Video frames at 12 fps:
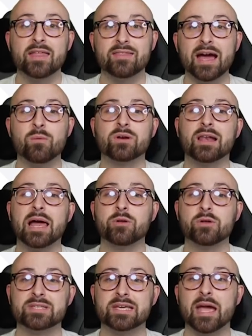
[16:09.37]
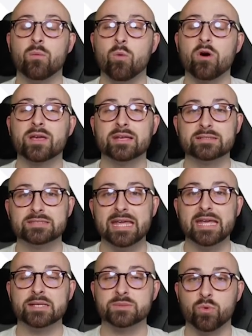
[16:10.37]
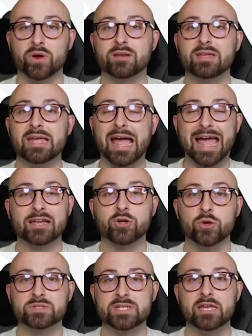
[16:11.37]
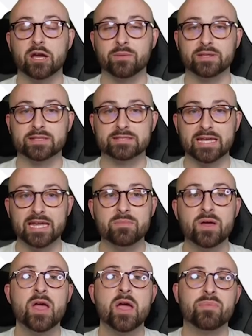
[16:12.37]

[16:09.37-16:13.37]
That would allow you to get Watkins, Ings, Buendia, and Coutinho in the team.